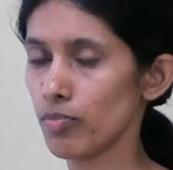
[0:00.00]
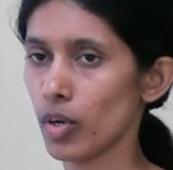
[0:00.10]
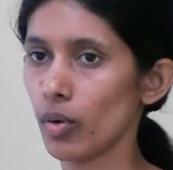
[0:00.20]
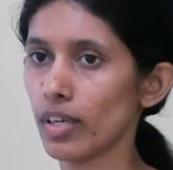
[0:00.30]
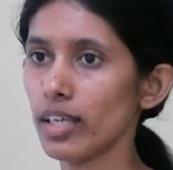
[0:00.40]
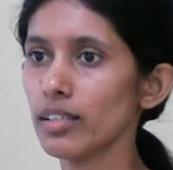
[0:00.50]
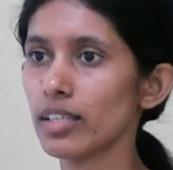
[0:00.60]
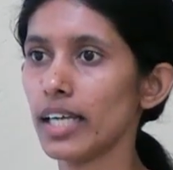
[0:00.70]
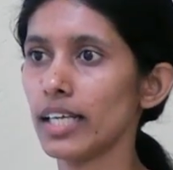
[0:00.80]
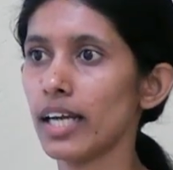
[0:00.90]
Okay,
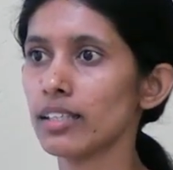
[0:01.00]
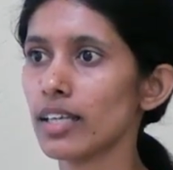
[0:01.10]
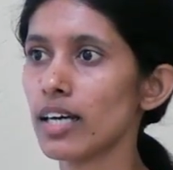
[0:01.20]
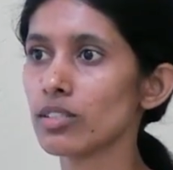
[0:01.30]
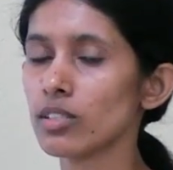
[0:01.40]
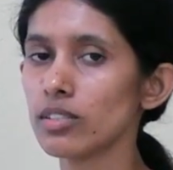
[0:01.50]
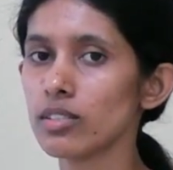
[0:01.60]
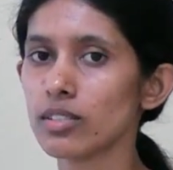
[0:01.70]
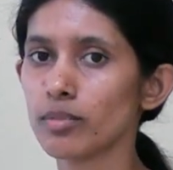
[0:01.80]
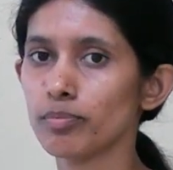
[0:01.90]
any other
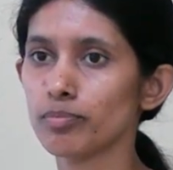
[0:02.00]
answers?